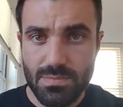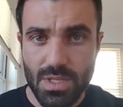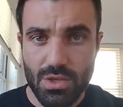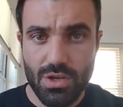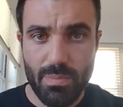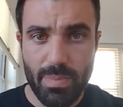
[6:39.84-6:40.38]

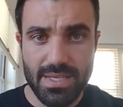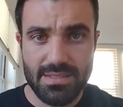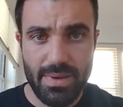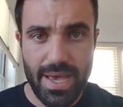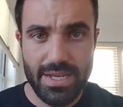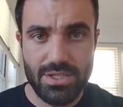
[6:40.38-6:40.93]
You got to pay
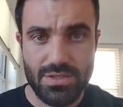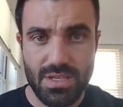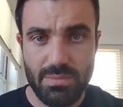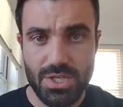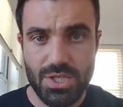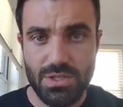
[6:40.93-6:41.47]
some agent's
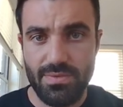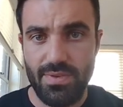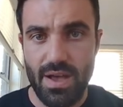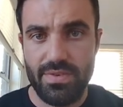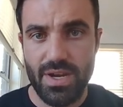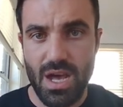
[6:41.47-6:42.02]
commission,
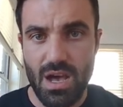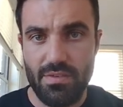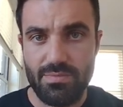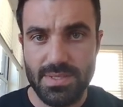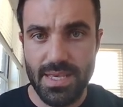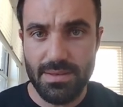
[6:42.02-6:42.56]

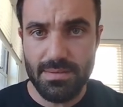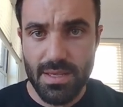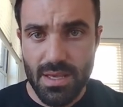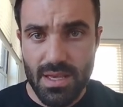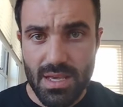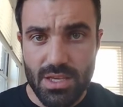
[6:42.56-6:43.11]
5.5%.
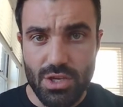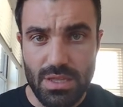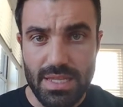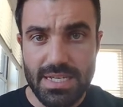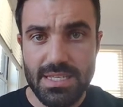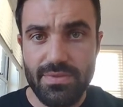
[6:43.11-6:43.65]
You got
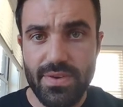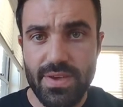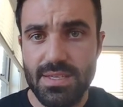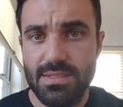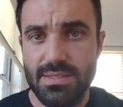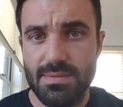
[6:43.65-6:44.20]
letting
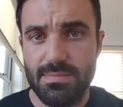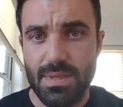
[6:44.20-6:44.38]
fees.